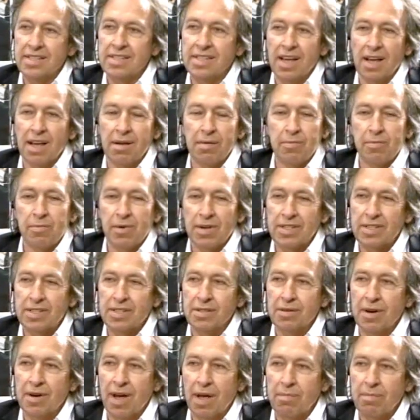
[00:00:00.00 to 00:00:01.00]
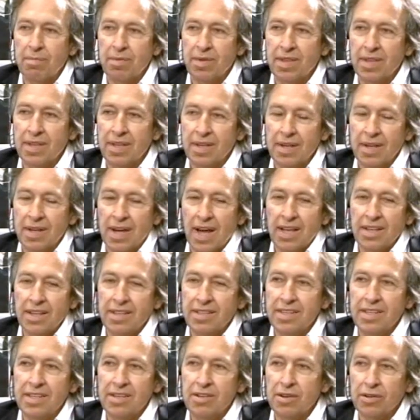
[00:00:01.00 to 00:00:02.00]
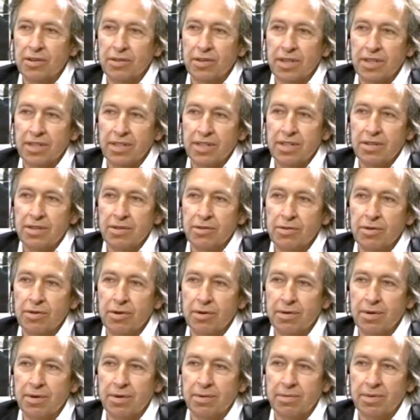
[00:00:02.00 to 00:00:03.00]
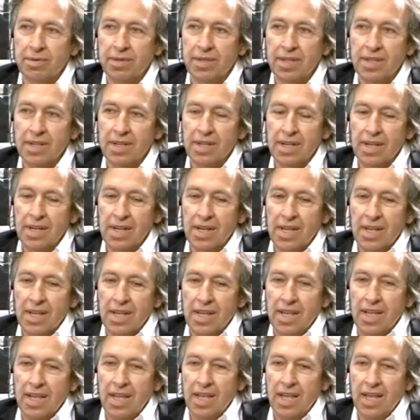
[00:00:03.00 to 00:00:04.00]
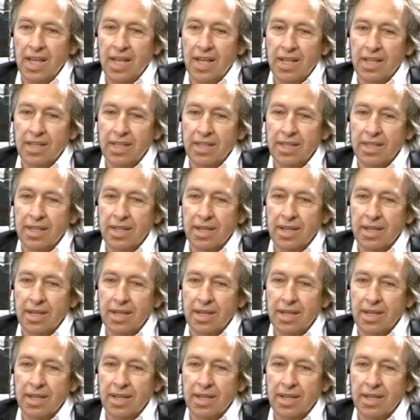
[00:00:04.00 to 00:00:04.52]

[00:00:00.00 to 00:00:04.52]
time I was so happy. I didn't know it." And